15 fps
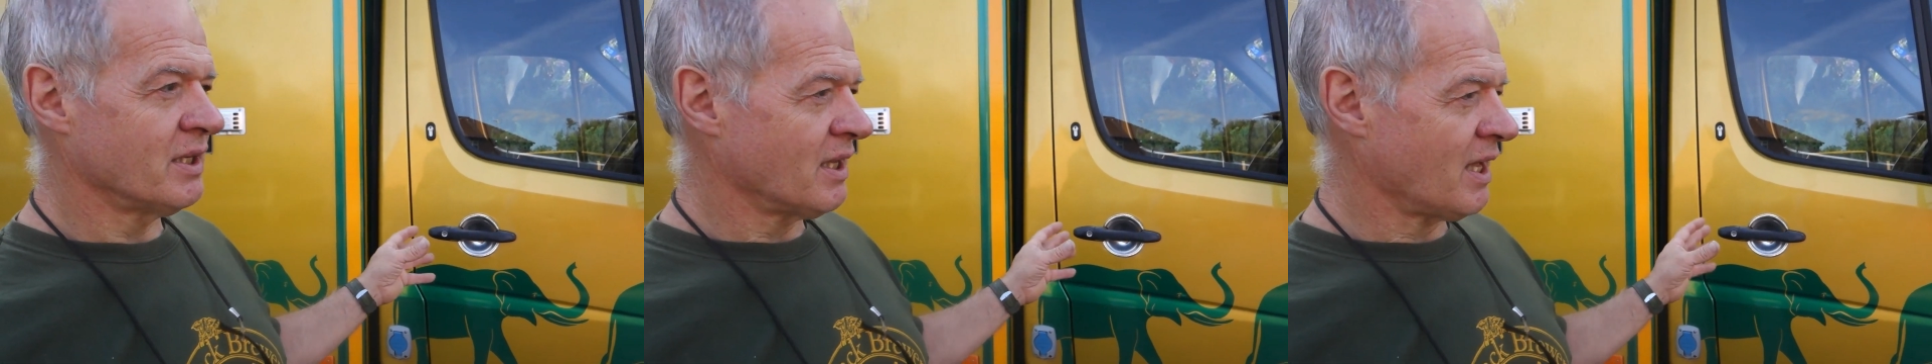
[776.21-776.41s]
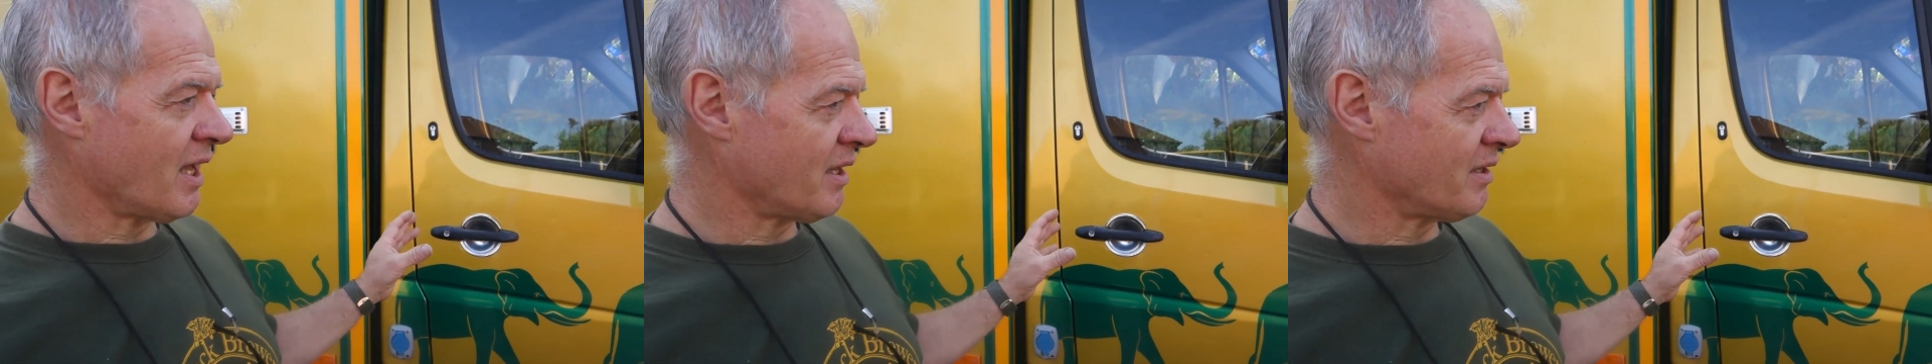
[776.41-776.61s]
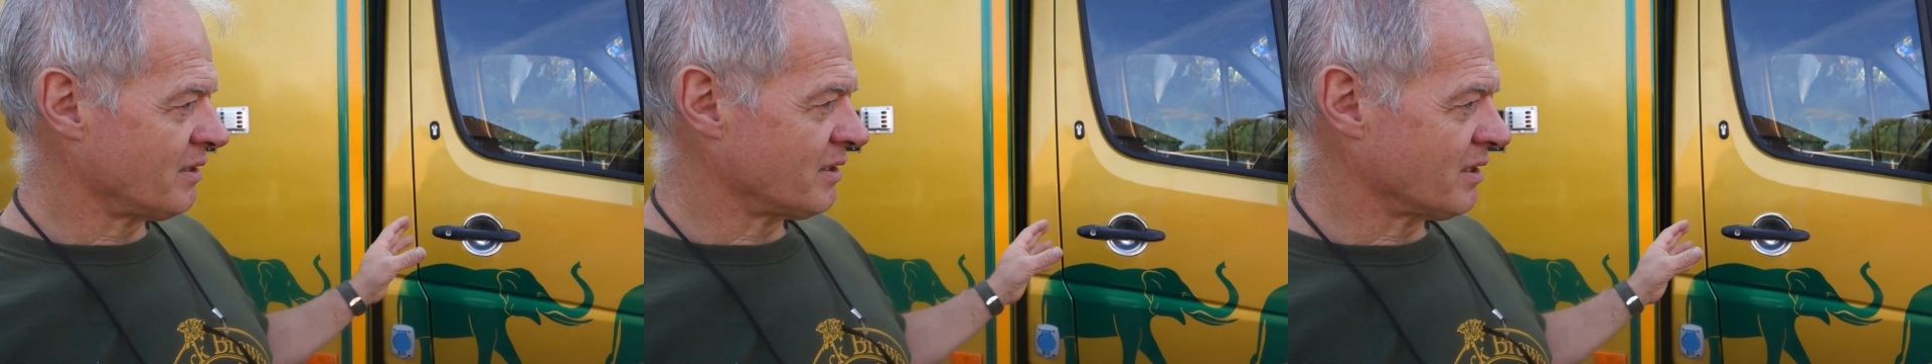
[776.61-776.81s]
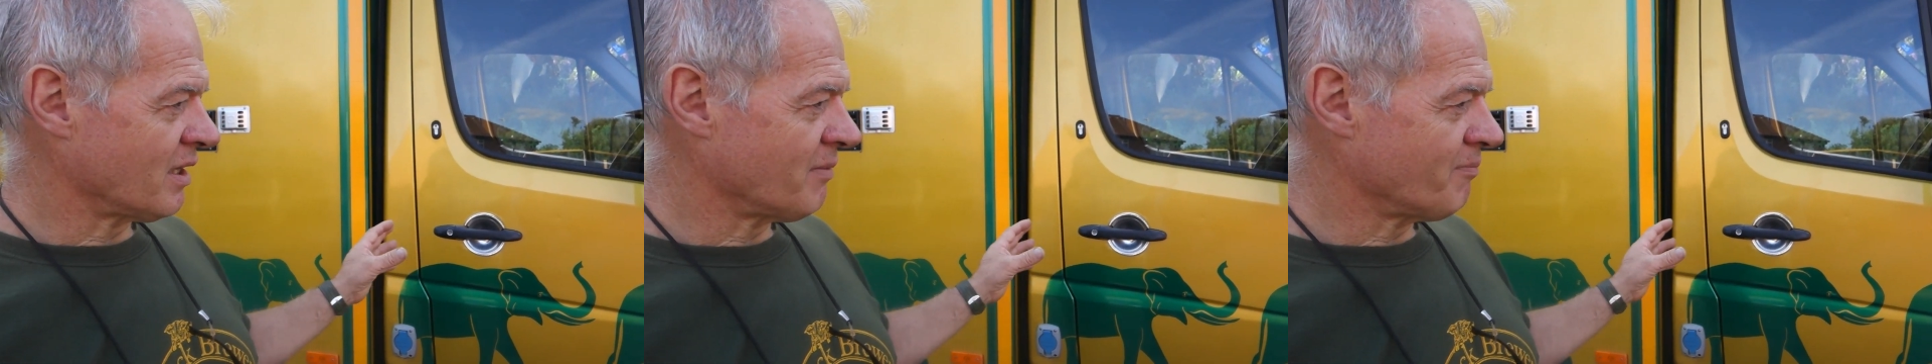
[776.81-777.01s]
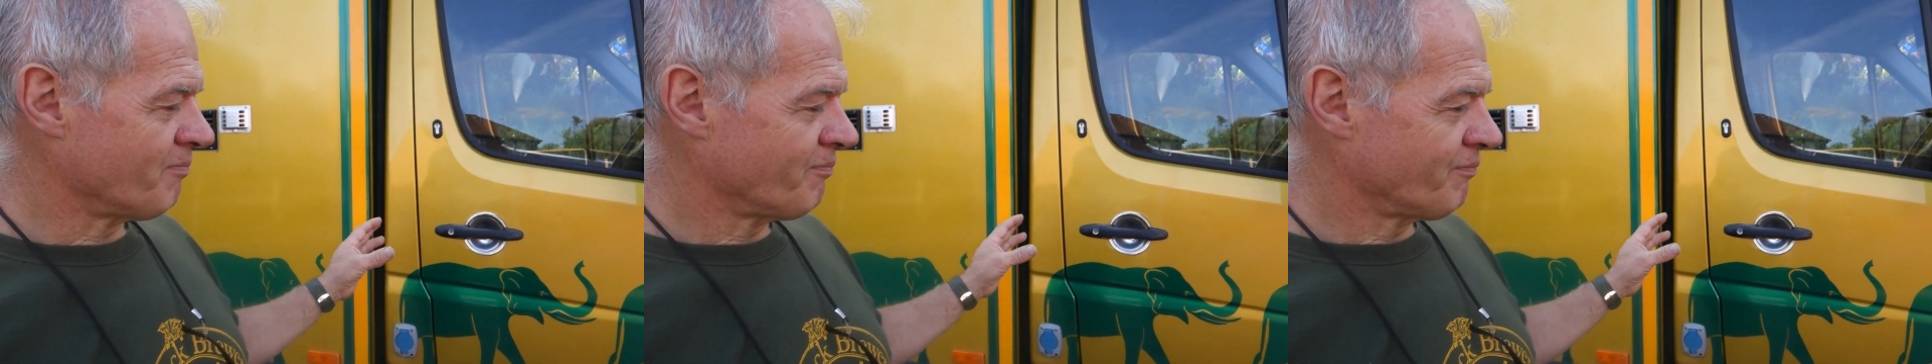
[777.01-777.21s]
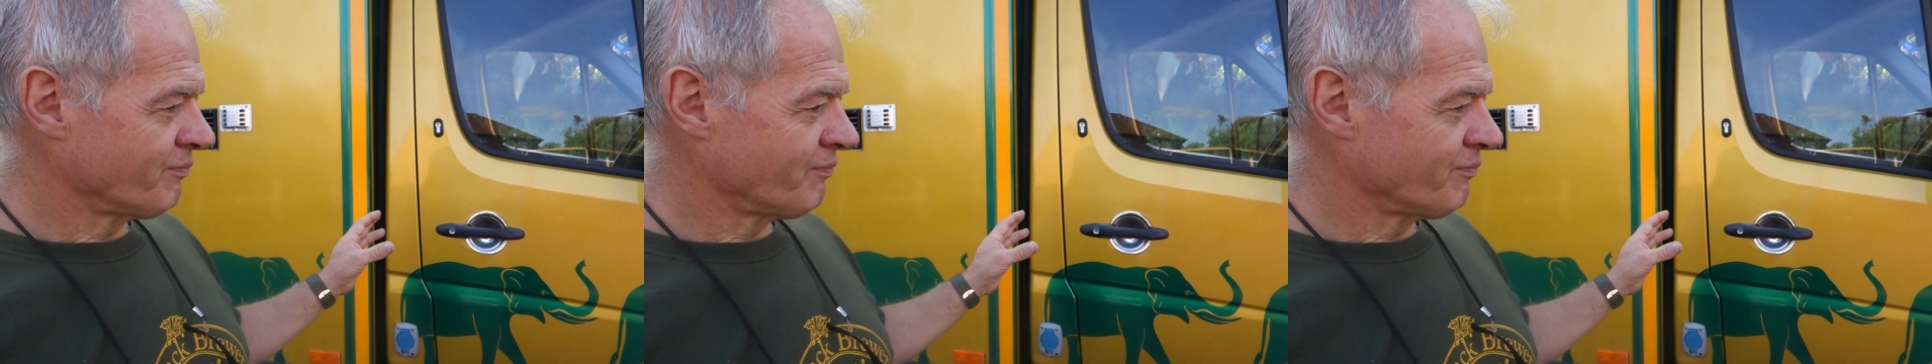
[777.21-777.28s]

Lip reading: And